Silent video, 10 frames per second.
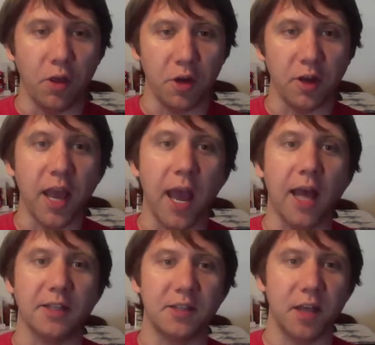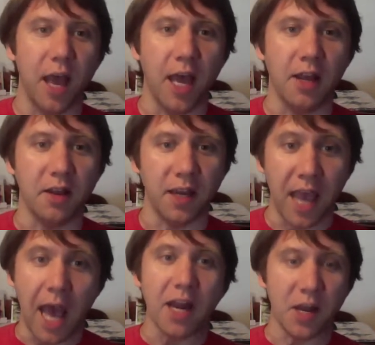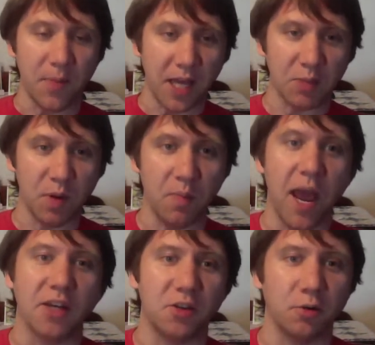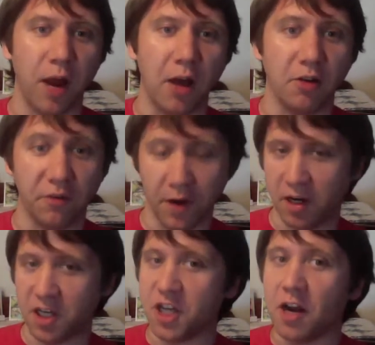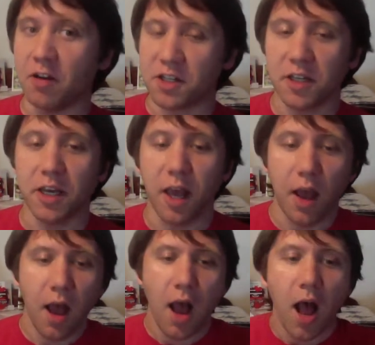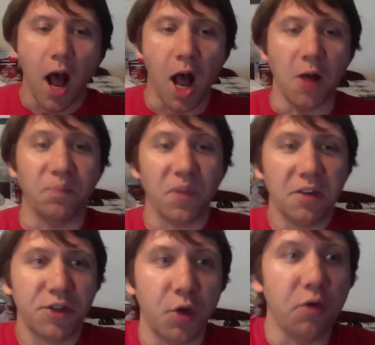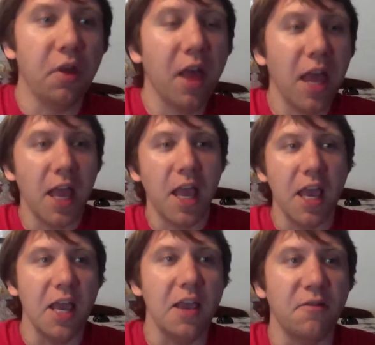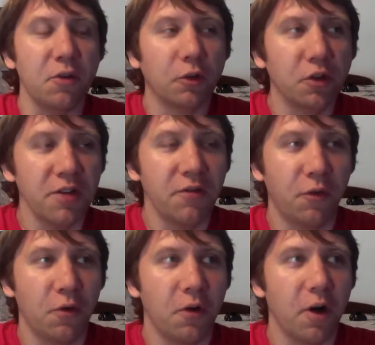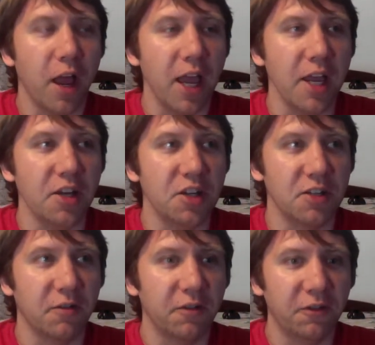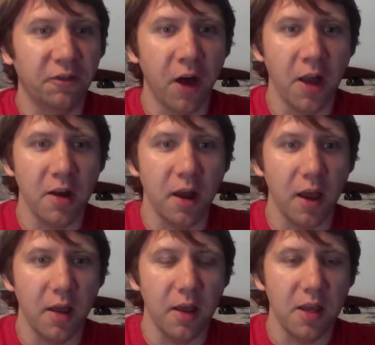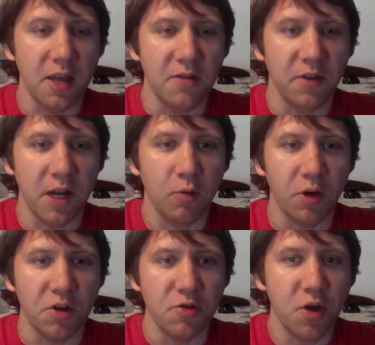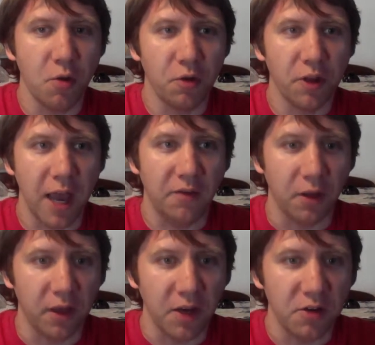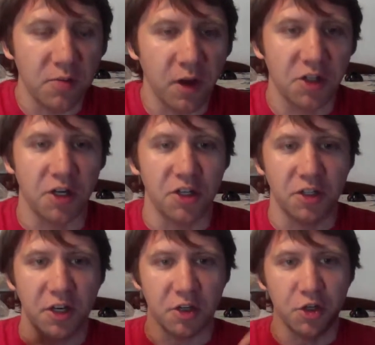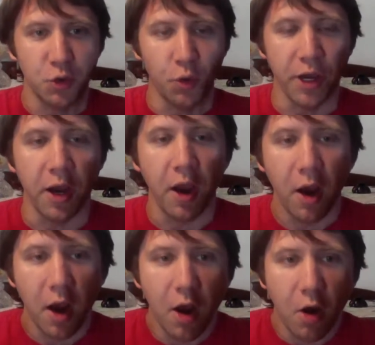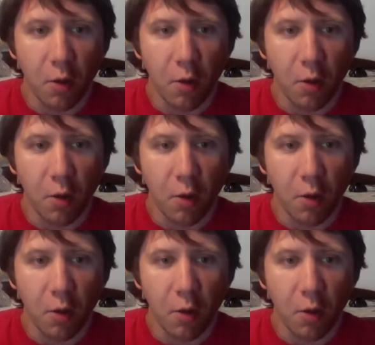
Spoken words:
with your cats and catnip has been passed around very generously. So if you're looking for a just fun evening where you don't really have to think too much and just enjoy